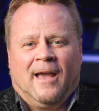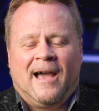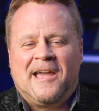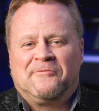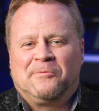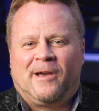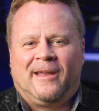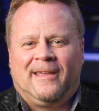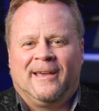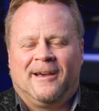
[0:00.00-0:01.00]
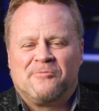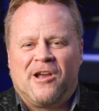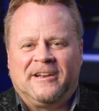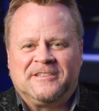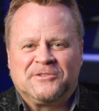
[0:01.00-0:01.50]
Hi everybody, I'm
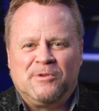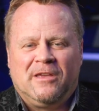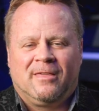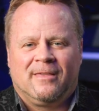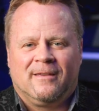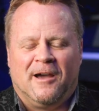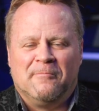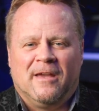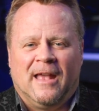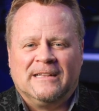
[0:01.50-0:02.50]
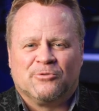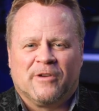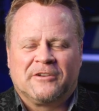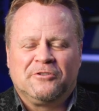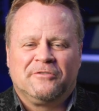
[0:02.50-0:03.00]
Ronnie Smith. I'm
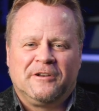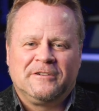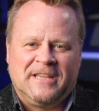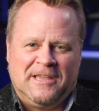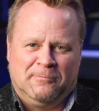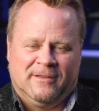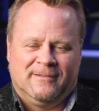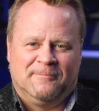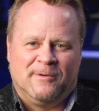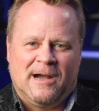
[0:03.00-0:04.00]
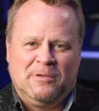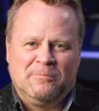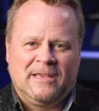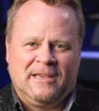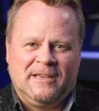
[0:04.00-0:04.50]
Director of Entertainment at Bobby
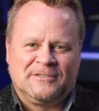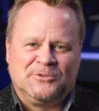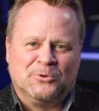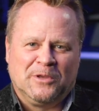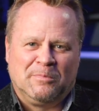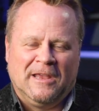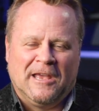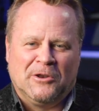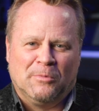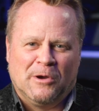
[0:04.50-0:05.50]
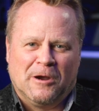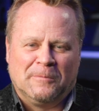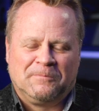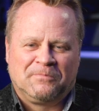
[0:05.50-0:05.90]
McKey's Dueling Piano Bar.